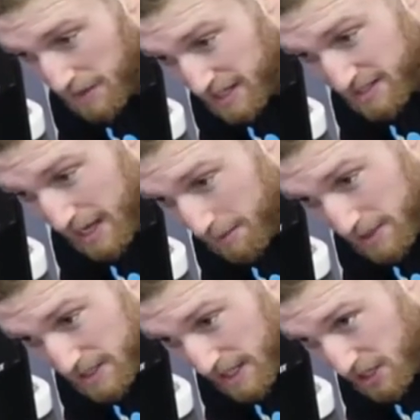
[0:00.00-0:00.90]
get
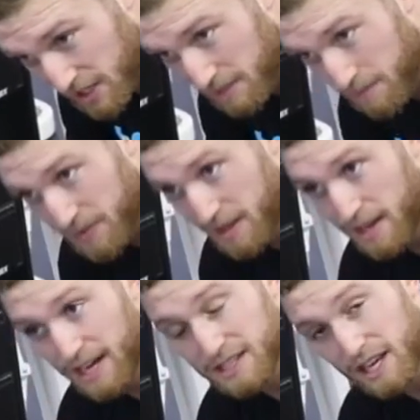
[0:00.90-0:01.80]
stabilization, and
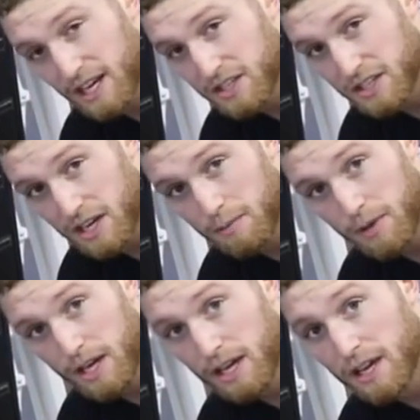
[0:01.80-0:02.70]
the next thing is just gonna
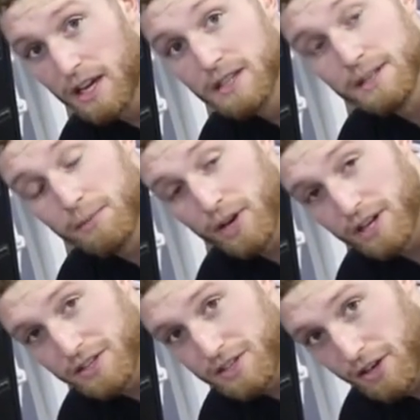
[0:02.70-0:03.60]
be to bring
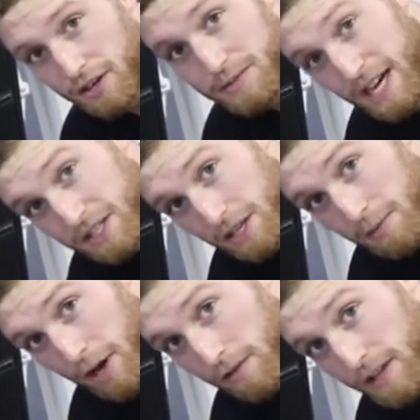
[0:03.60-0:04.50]
your sternum down to your
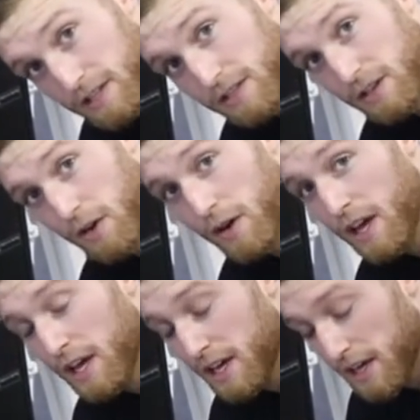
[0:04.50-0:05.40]
pelvis. So
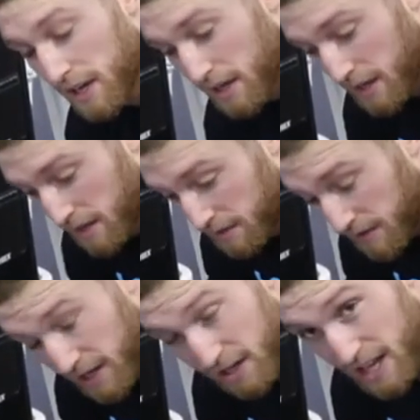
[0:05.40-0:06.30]

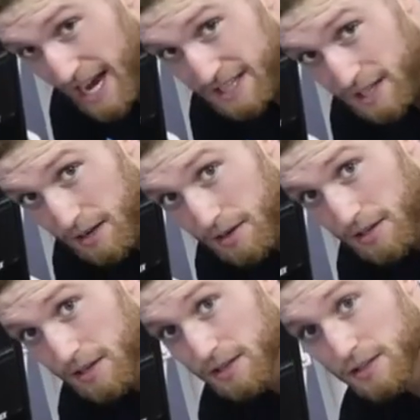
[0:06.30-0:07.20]
flare your lats,
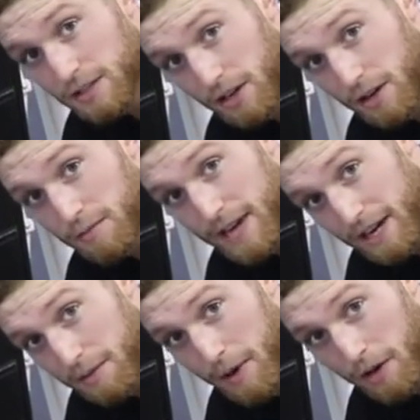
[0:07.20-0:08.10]
sternum
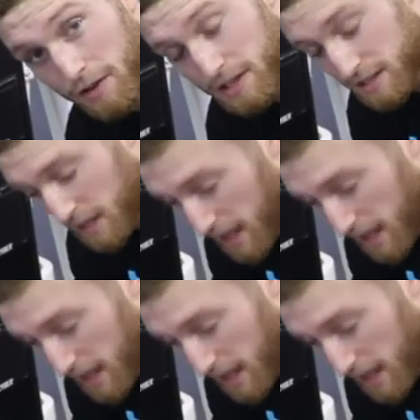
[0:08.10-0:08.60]
down to pelvis,